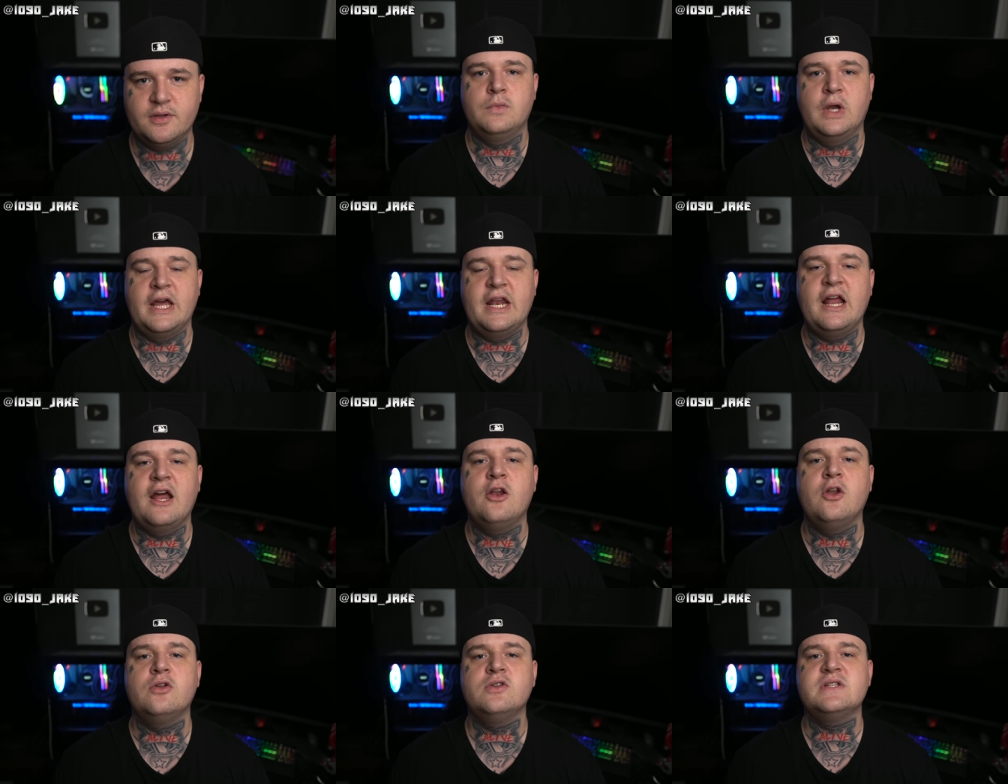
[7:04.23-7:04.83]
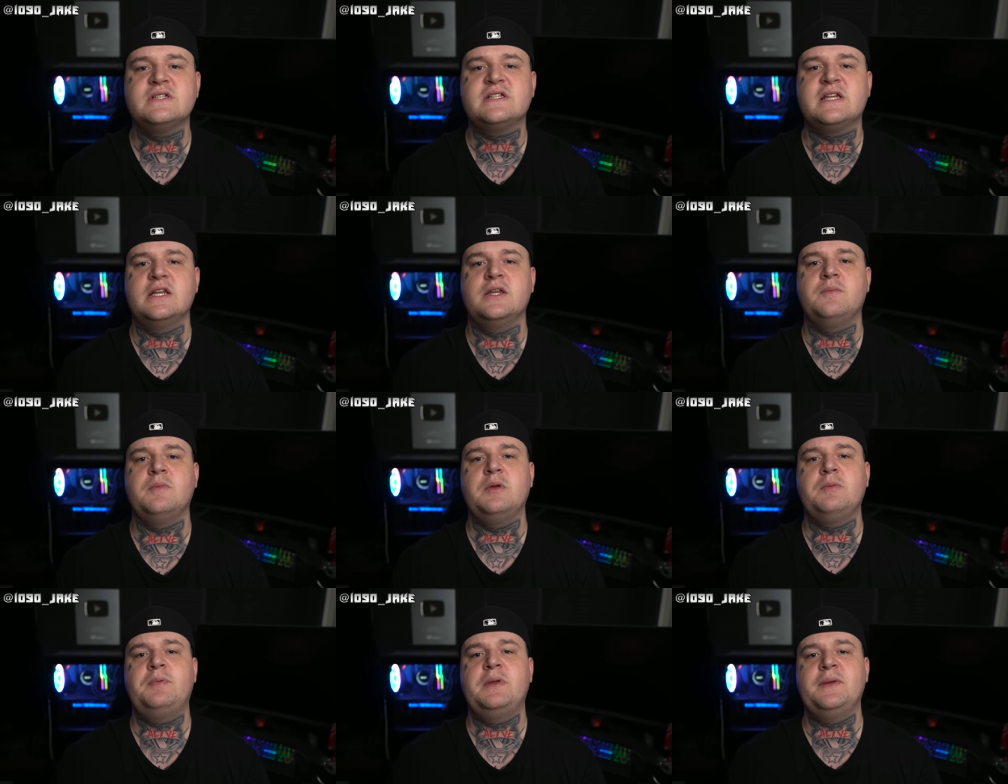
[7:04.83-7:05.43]
And I know there's going to
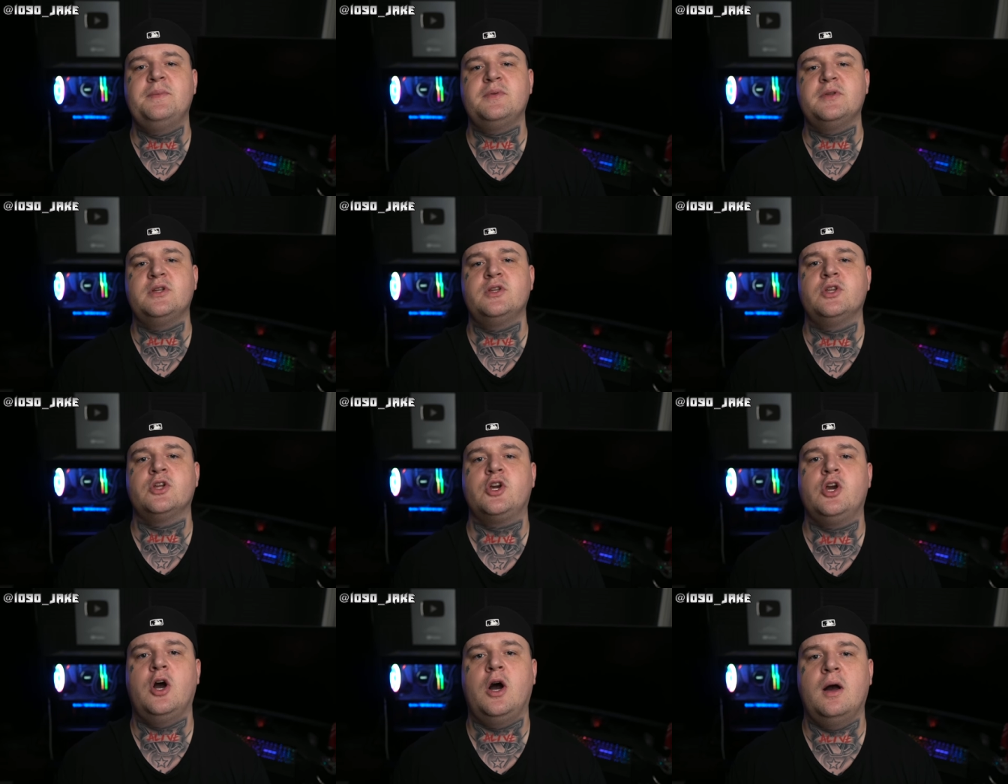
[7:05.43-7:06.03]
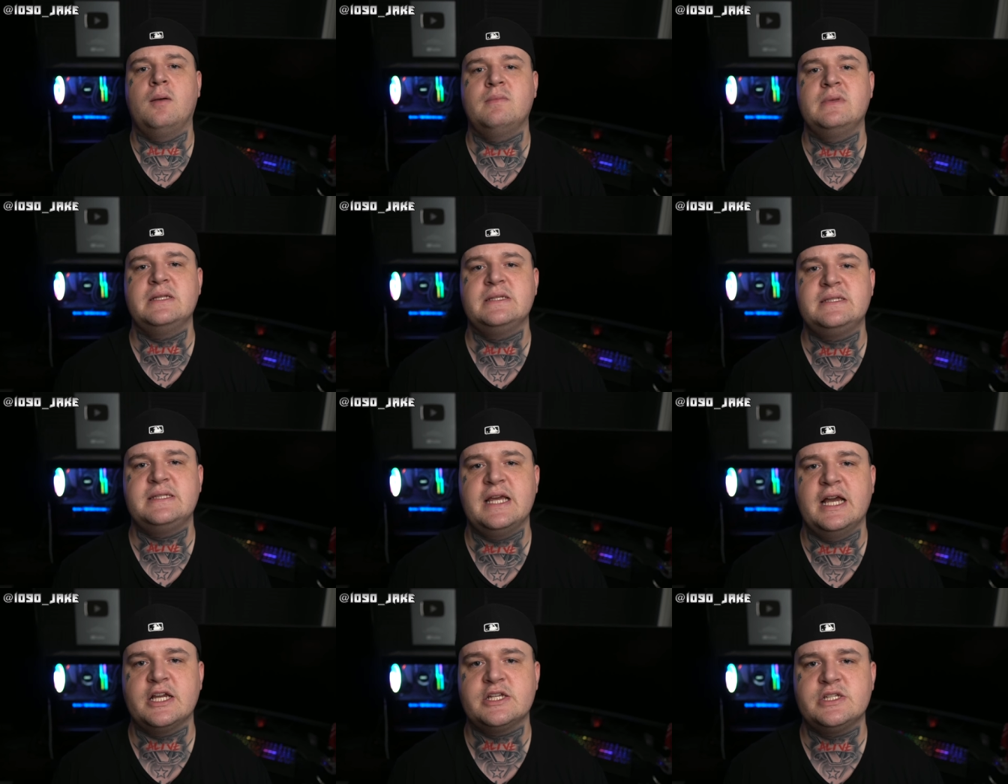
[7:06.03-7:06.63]
be people in the comment
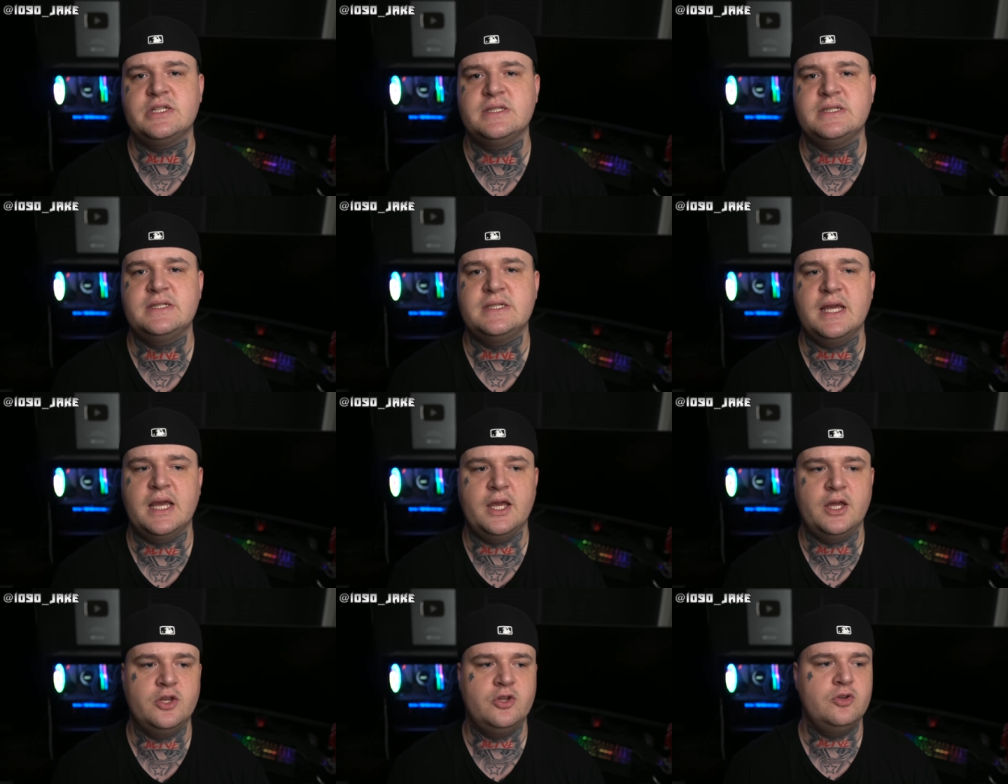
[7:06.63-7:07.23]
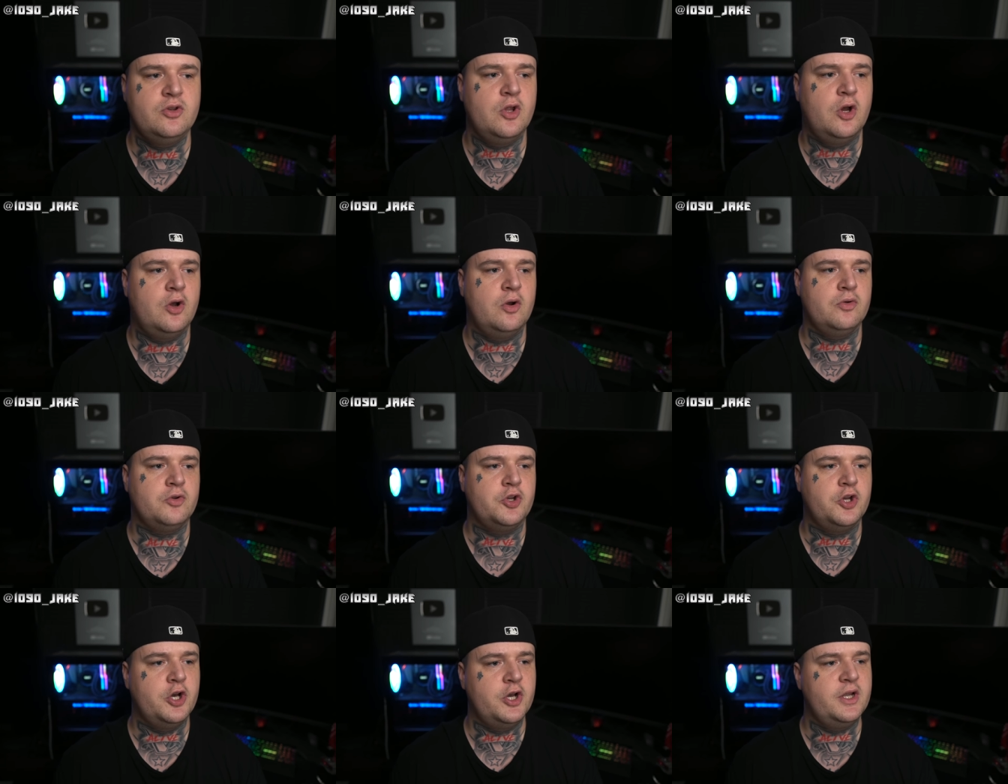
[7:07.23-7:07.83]
section saying, you know,
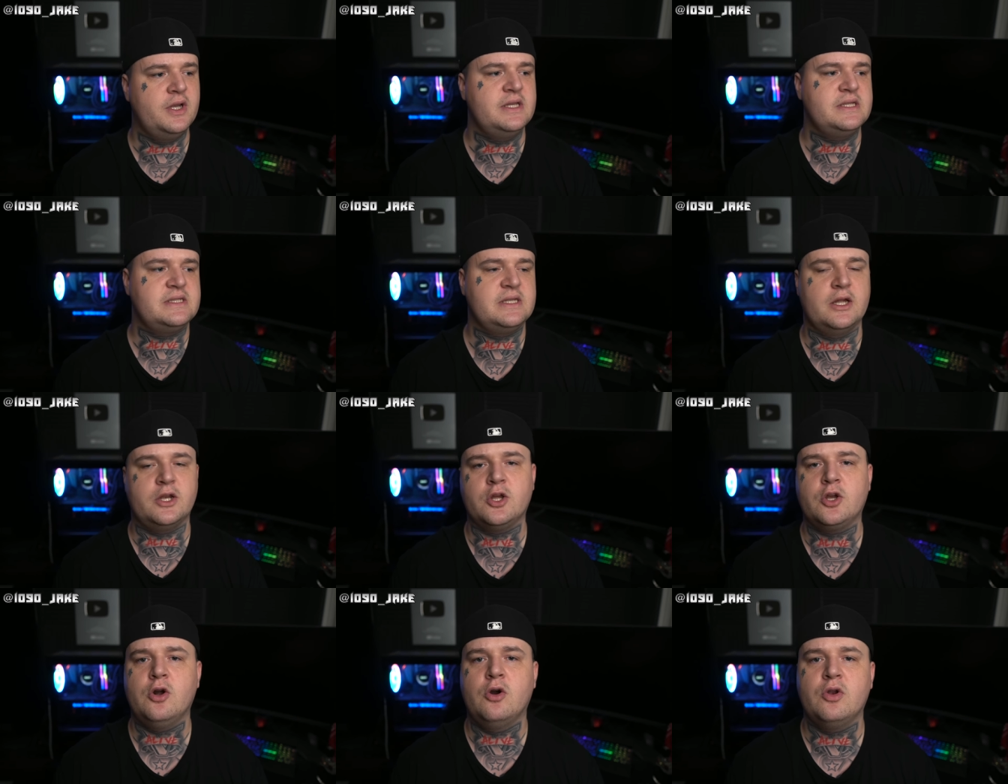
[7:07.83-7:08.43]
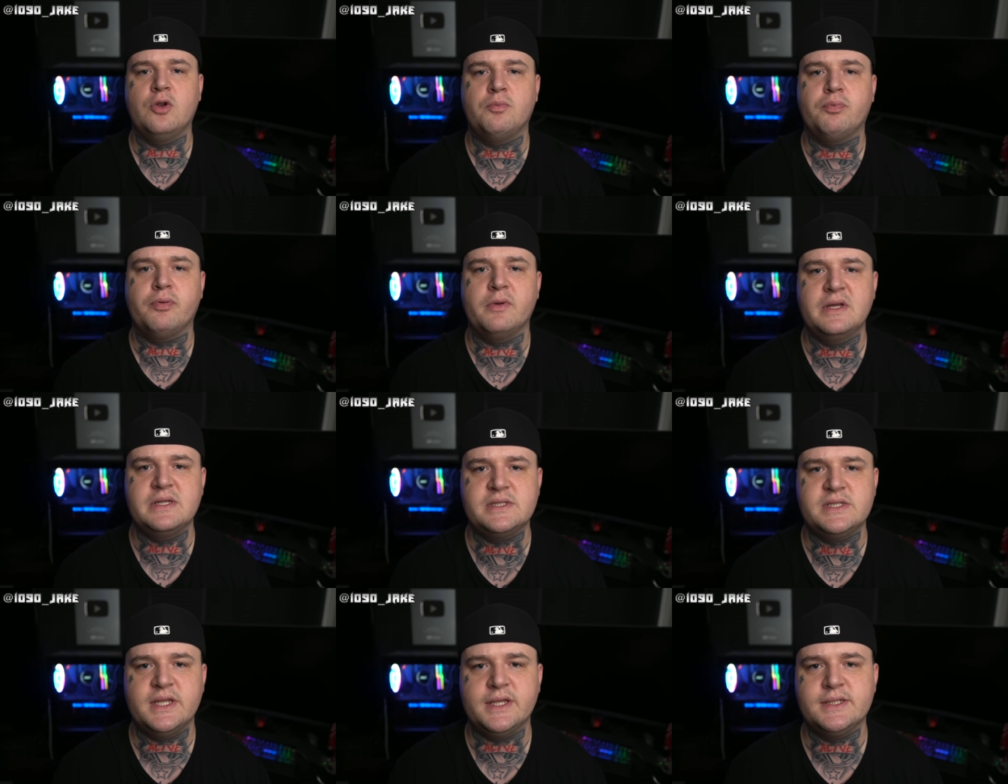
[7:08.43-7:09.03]
good, he's going to go to
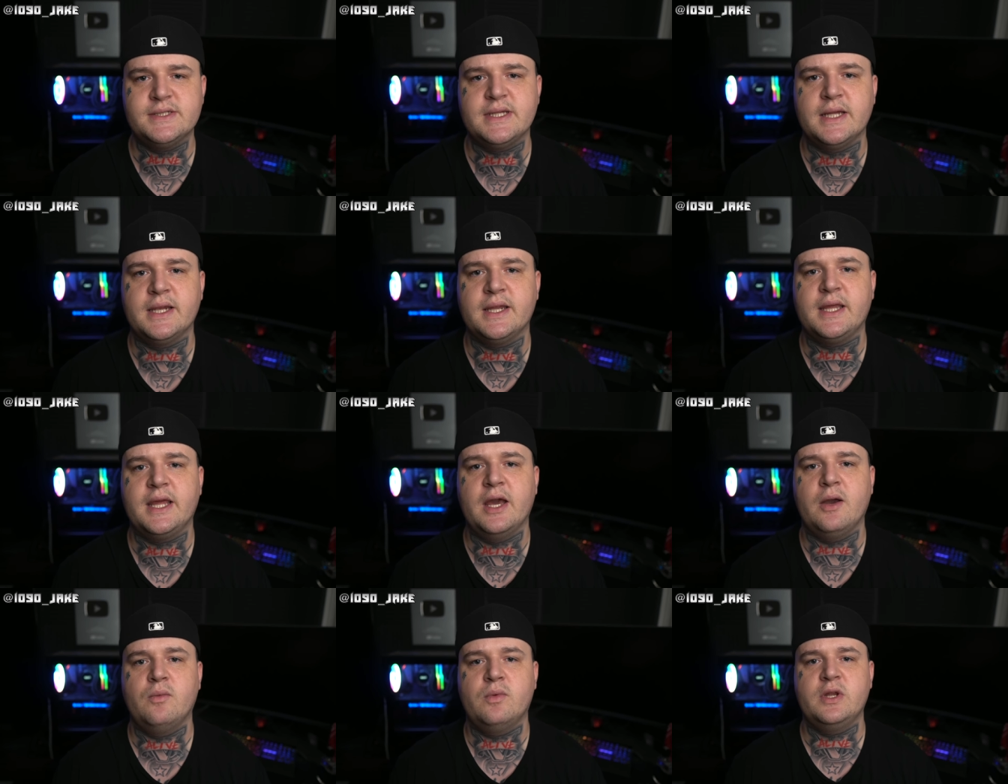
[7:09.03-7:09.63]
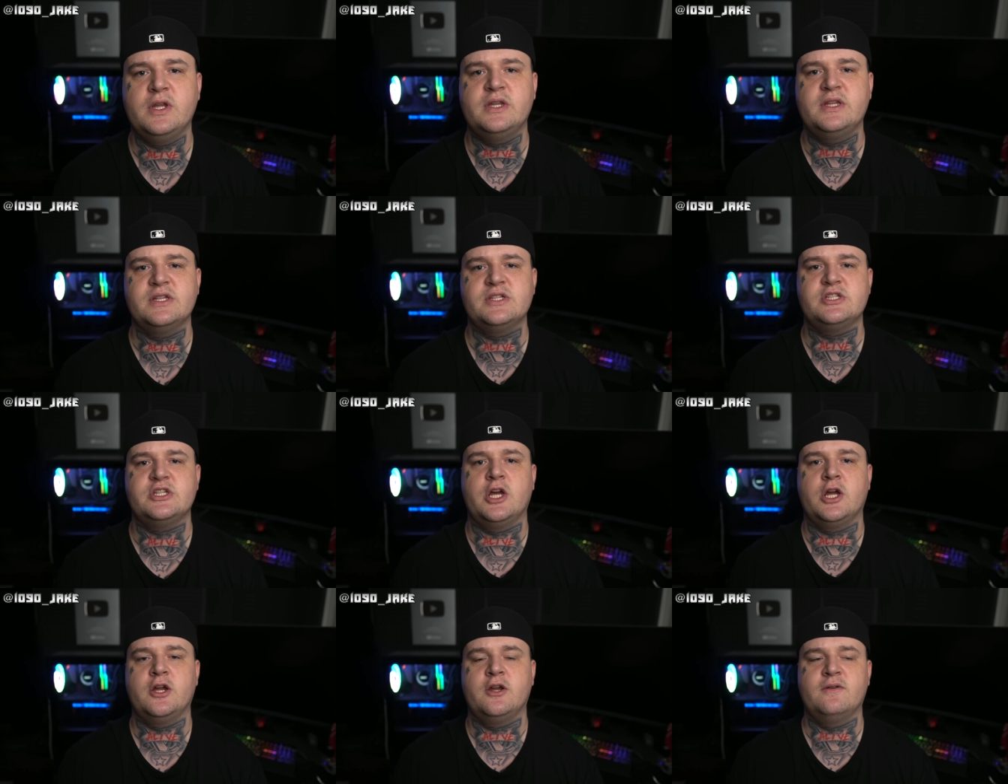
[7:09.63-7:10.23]
prison, he's going to get what he
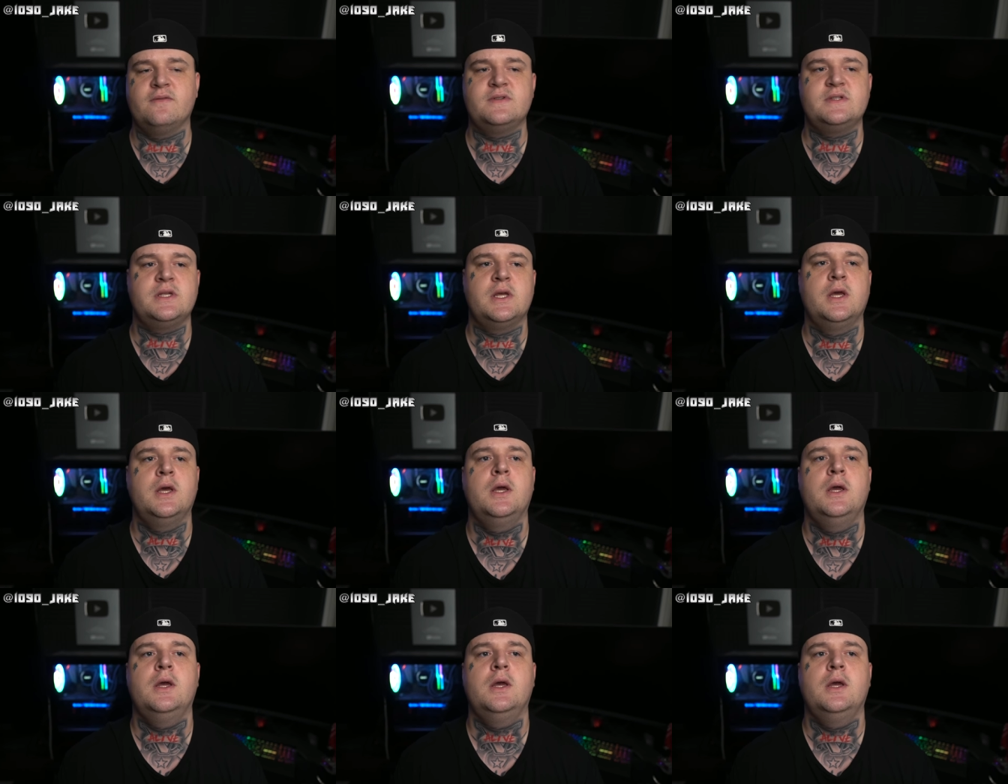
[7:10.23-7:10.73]
deserves.